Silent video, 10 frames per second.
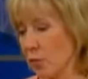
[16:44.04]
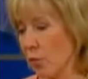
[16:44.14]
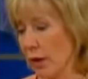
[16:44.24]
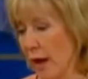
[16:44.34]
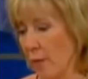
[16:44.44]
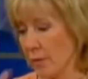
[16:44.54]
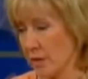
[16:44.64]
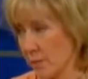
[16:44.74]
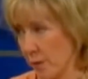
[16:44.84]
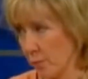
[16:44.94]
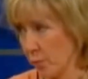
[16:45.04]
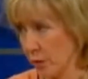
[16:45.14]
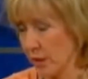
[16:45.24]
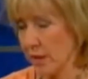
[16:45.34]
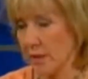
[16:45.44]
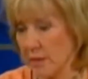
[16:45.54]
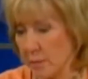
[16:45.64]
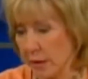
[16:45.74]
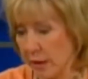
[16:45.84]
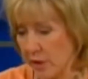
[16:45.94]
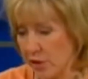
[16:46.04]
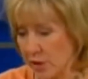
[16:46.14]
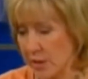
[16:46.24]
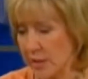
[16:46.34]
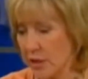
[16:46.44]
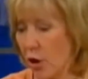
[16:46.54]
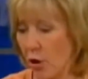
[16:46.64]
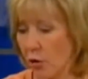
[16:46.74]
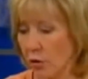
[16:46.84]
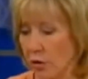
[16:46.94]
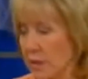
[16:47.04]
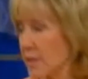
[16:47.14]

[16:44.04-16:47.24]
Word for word: for what happens to people when they take these medications, and it's called